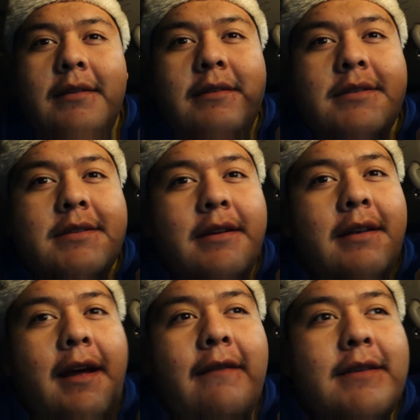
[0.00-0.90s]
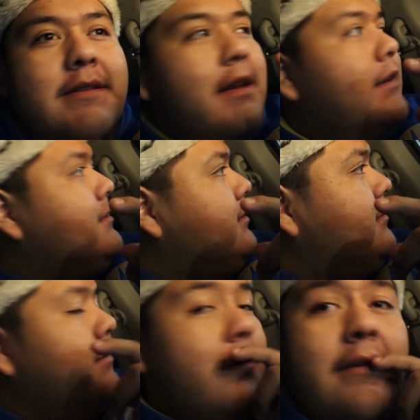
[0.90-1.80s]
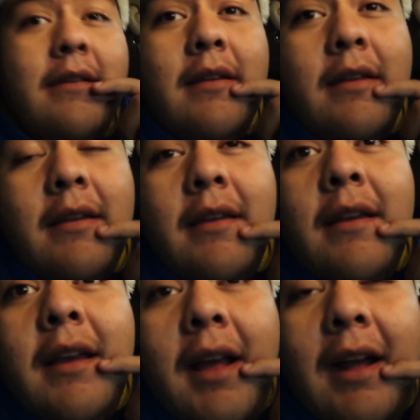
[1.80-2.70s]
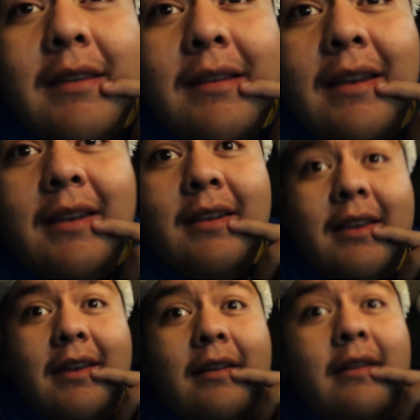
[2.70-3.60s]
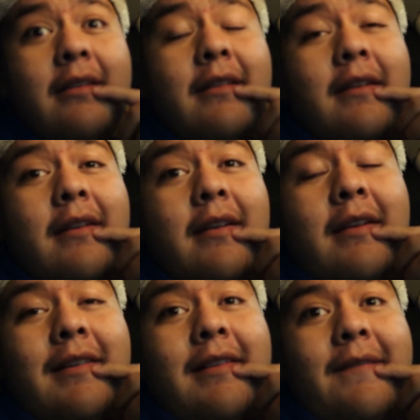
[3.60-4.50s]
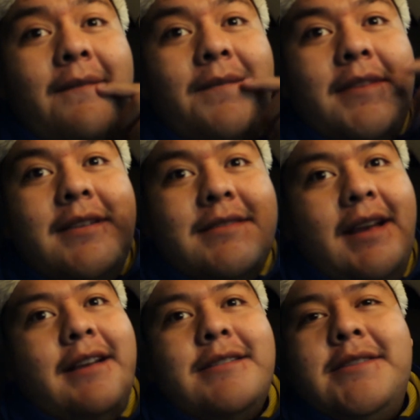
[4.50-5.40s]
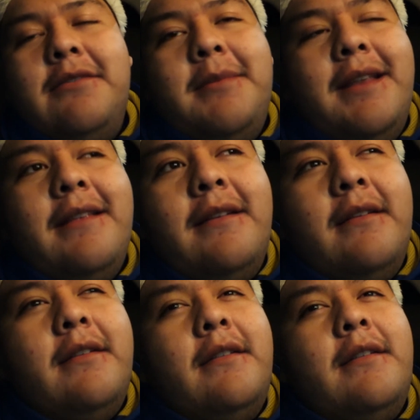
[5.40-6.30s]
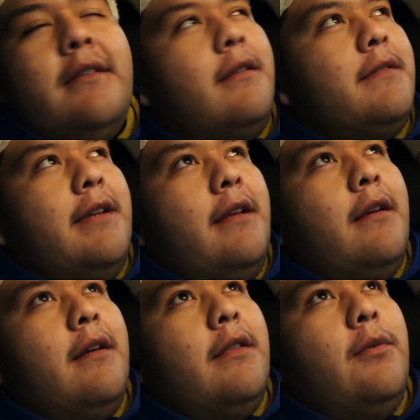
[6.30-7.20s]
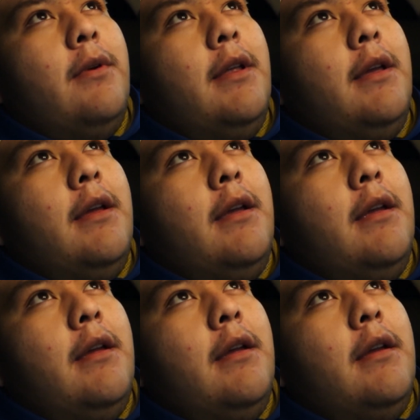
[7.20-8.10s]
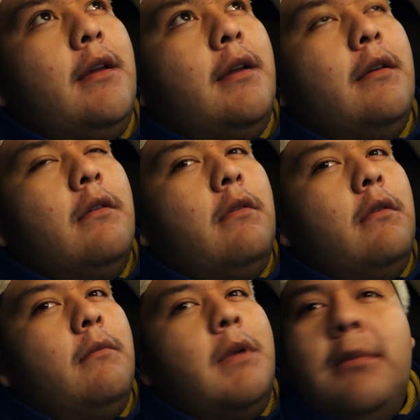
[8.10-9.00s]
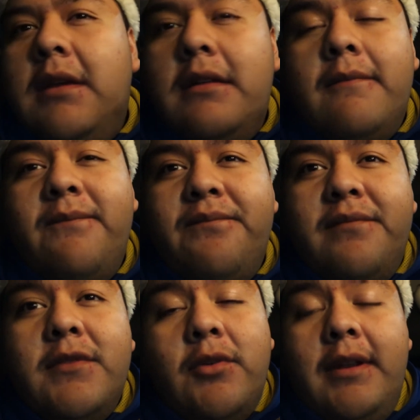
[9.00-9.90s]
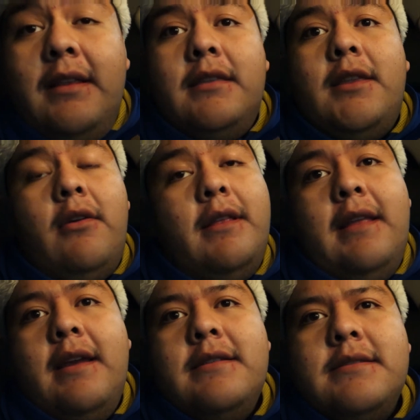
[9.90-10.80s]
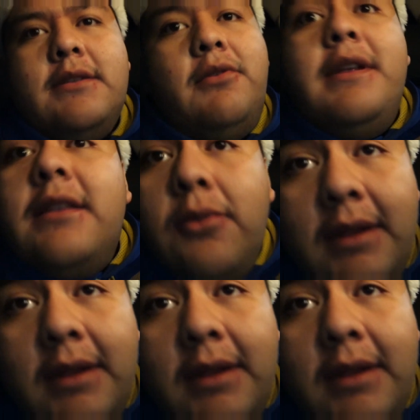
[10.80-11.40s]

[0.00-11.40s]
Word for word: You're just gonna have to stay tuned. Got to the end of the year, there's like so many, there's like 20, maybe 20, 30 days, 20